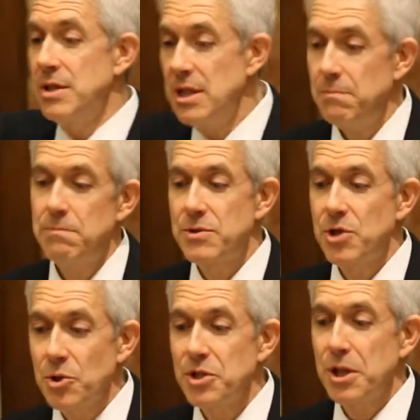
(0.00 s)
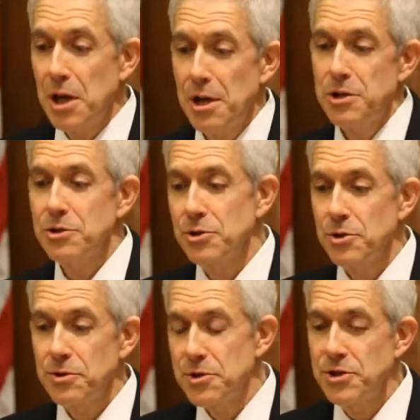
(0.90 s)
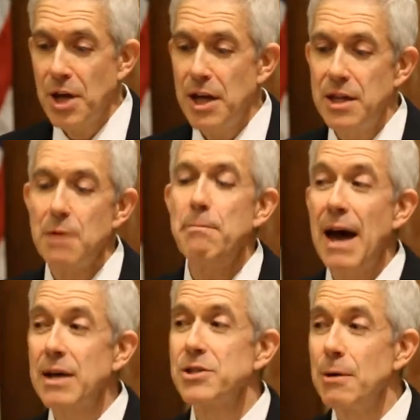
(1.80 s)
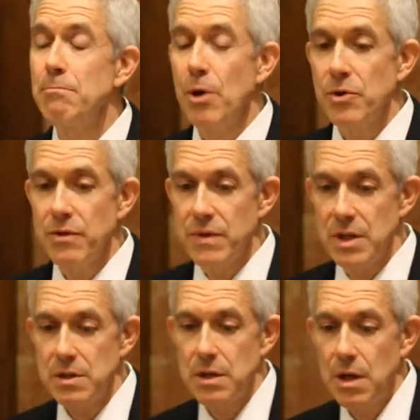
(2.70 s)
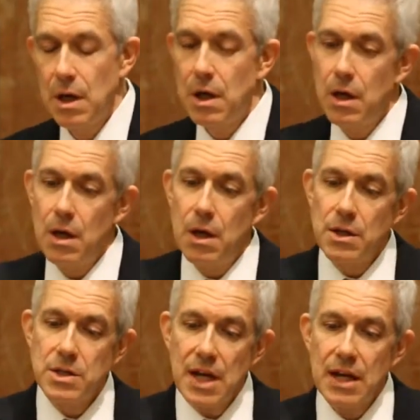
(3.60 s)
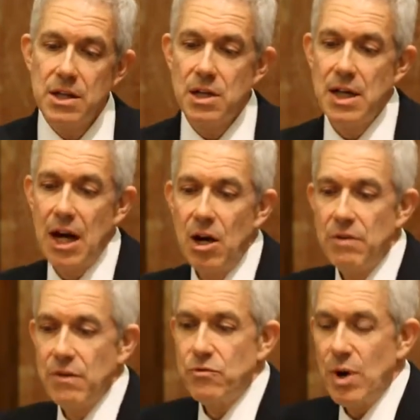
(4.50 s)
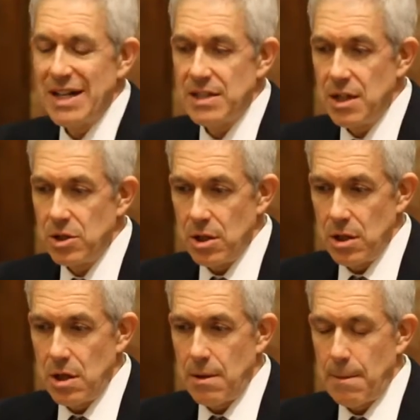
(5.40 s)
deep sociological study that backs up both of these. The second is a narrative of transition.